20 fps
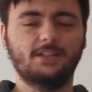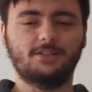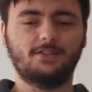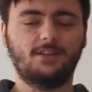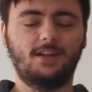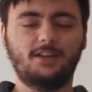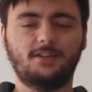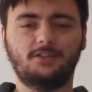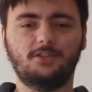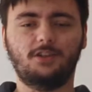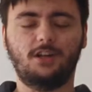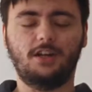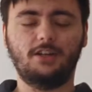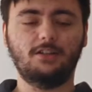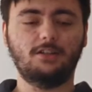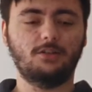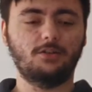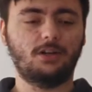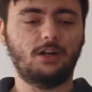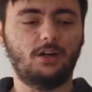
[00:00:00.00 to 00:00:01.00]
So I don't
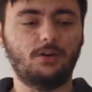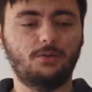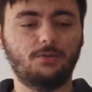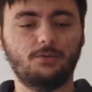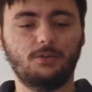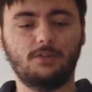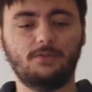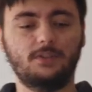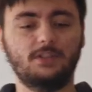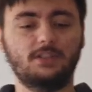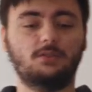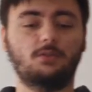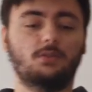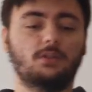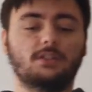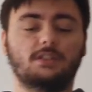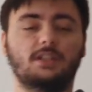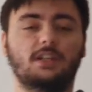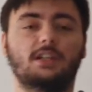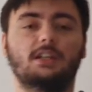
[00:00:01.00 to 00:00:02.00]
know how, if this
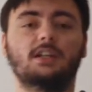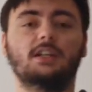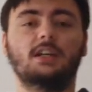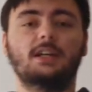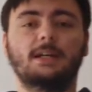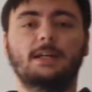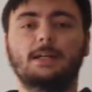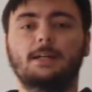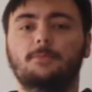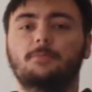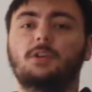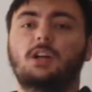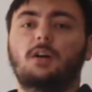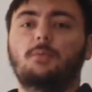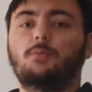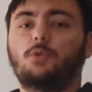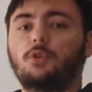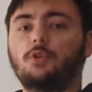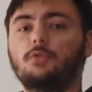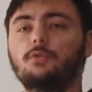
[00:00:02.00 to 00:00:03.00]
story is gonna
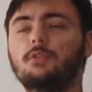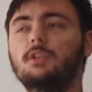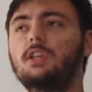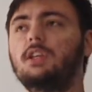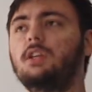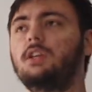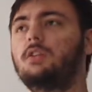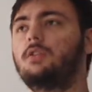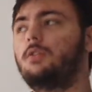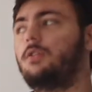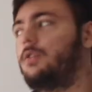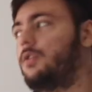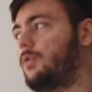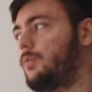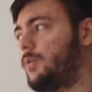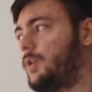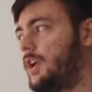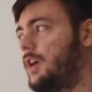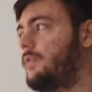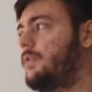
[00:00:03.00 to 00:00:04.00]
become more unique
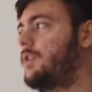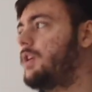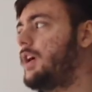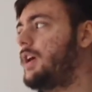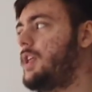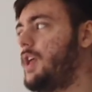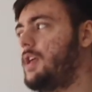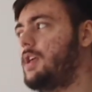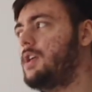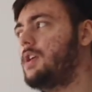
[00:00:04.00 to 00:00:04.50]
or whatever.